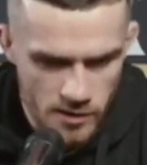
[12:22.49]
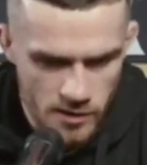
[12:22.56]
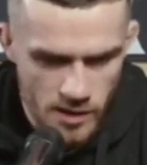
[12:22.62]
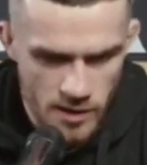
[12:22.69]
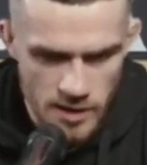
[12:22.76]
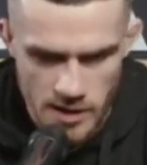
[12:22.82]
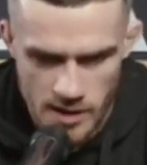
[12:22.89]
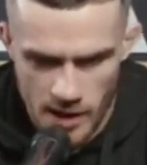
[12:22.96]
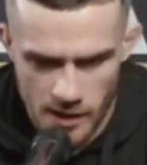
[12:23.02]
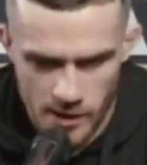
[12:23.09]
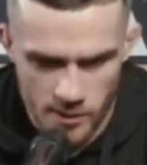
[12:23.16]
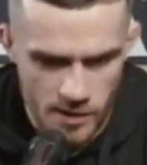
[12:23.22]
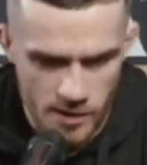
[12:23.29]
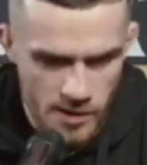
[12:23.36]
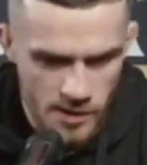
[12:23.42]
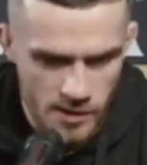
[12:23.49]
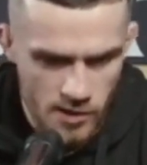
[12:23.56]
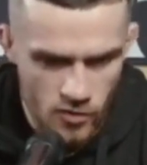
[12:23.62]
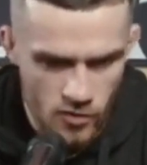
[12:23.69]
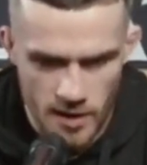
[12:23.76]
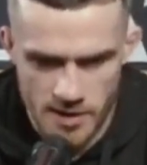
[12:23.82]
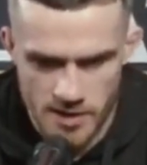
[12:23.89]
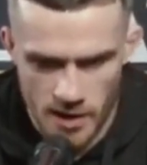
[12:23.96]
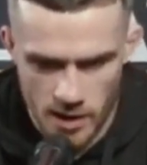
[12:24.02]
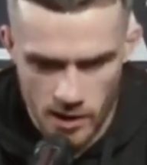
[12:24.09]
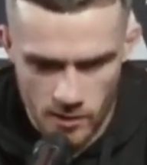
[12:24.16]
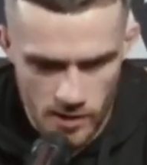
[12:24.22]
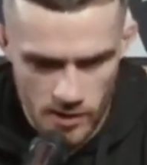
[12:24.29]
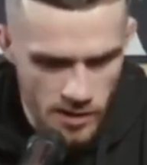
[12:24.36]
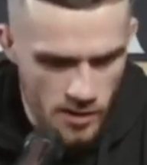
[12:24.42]
to eat adequately, to rest
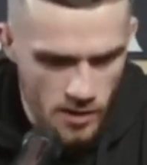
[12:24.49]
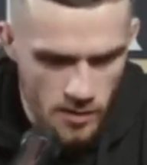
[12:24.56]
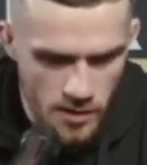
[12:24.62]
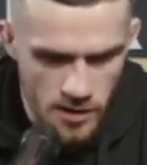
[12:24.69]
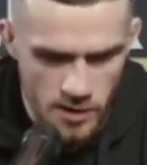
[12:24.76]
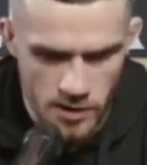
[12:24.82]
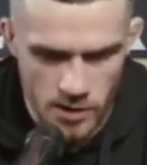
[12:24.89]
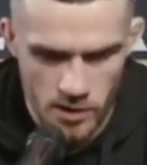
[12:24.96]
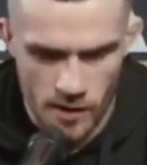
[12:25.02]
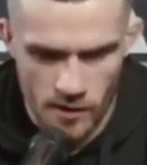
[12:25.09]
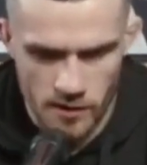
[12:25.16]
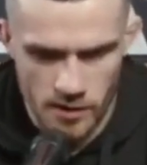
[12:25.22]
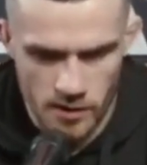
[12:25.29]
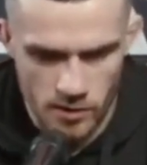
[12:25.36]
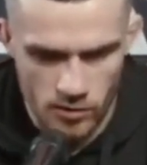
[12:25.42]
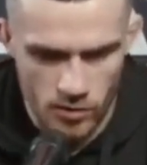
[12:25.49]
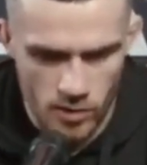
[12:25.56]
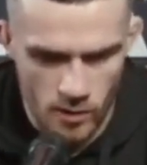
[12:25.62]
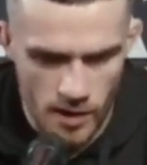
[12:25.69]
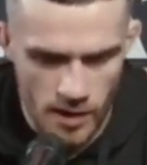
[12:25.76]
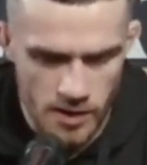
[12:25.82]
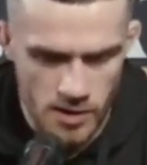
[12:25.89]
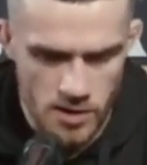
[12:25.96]
adequately, you know what I mean, and do everything the right way.